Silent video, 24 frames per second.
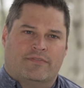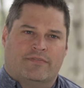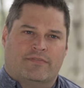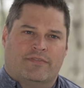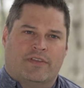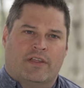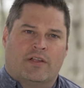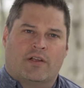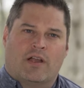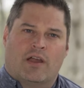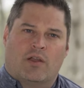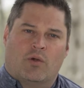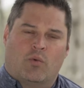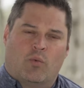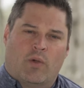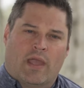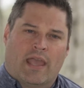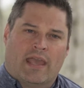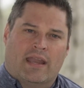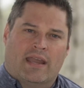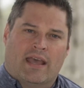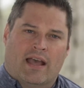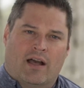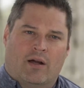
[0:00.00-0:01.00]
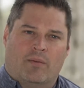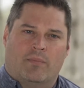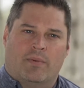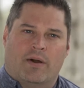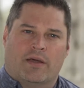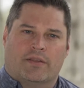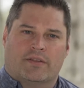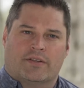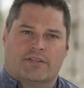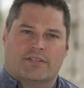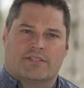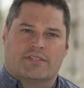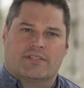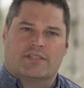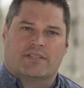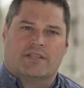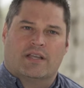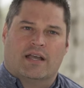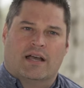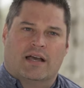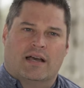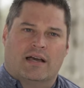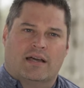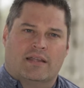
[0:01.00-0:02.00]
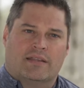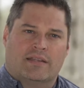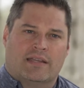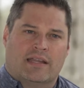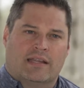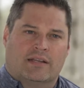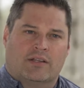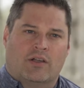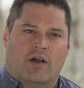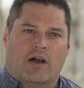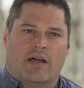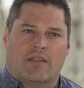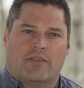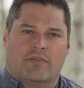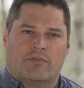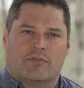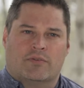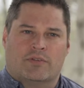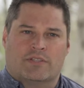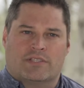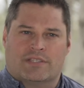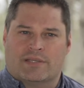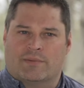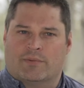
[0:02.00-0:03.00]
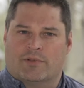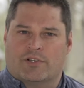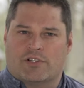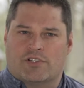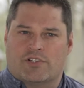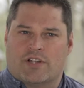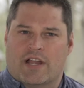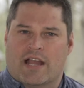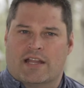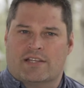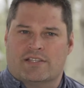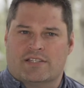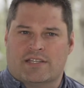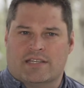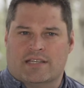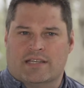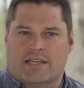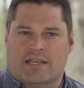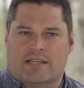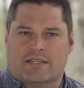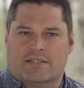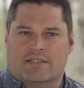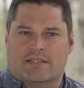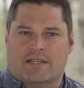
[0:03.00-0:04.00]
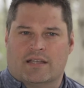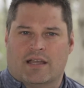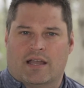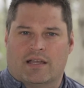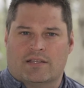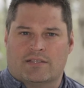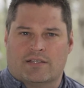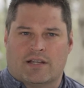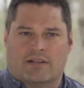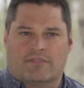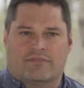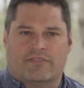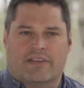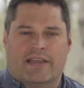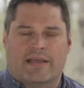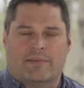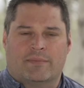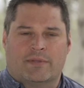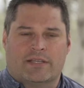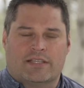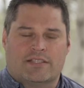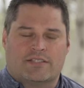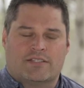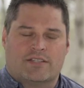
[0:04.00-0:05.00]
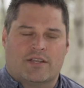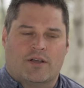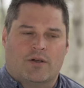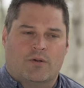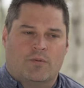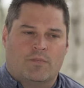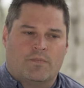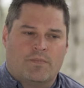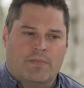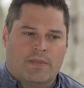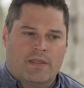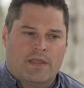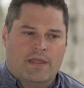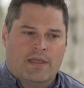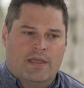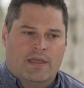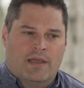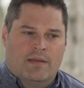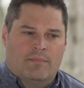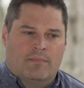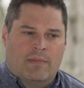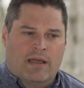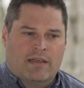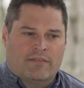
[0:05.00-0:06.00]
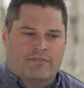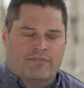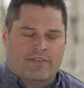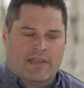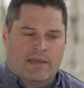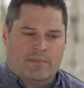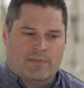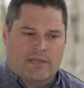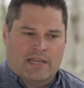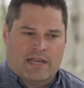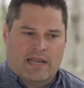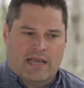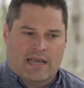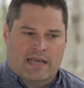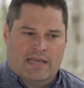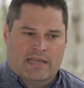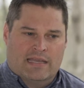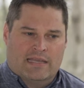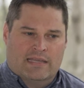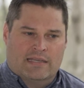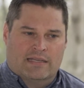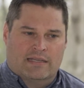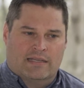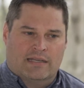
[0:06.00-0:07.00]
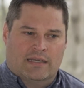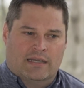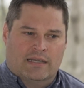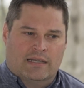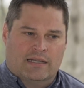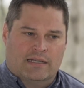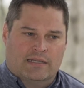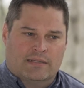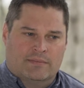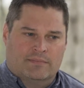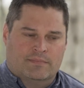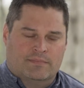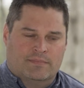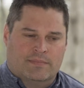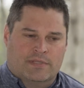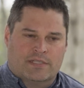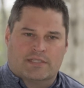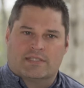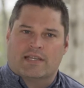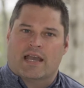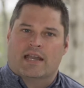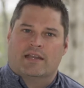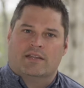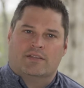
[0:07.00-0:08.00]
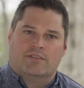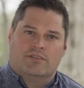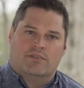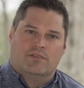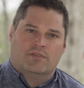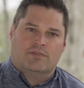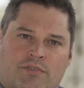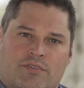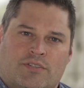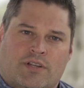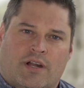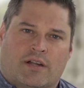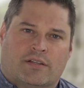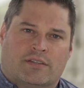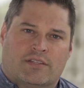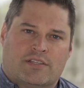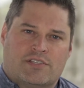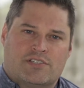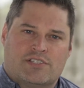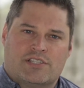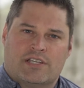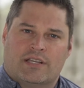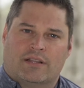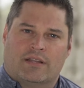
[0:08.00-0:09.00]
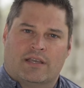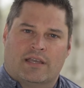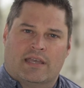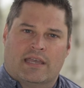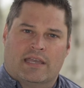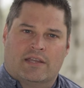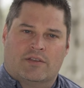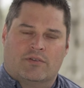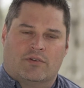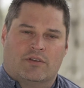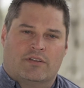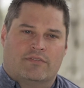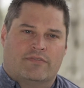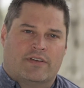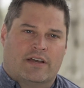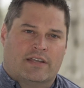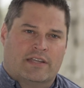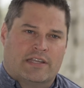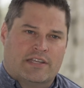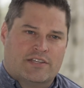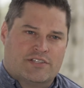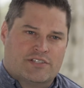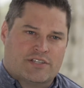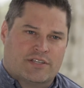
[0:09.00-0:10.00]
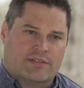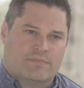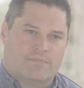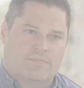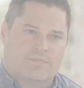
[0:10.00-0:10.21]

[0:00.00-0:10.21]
figure out a way to help others that had gone through a similar tragedy as our family. So my family and I decided to start the Sheilah A. Doyle Foundation.